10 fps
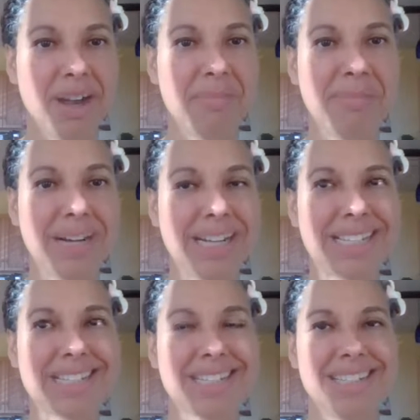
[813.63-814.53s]

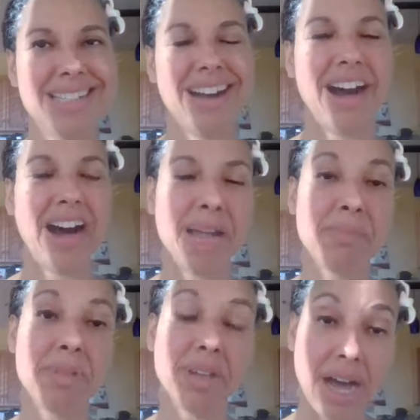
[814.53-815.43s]
but
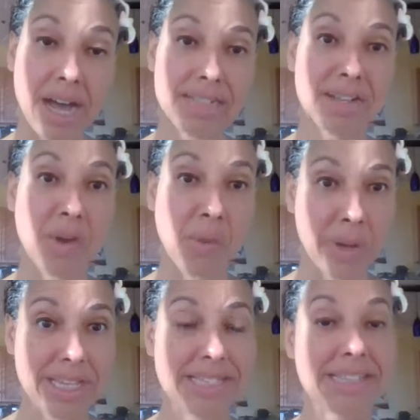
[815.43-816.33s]
I'm not
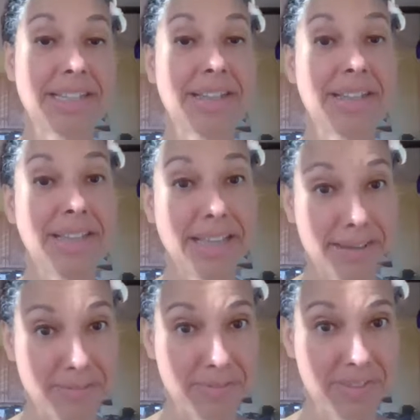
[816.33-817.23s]
going to
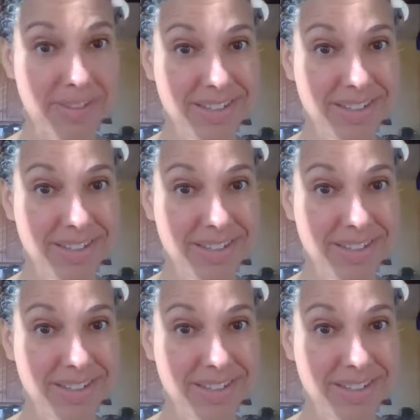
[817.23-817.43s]
live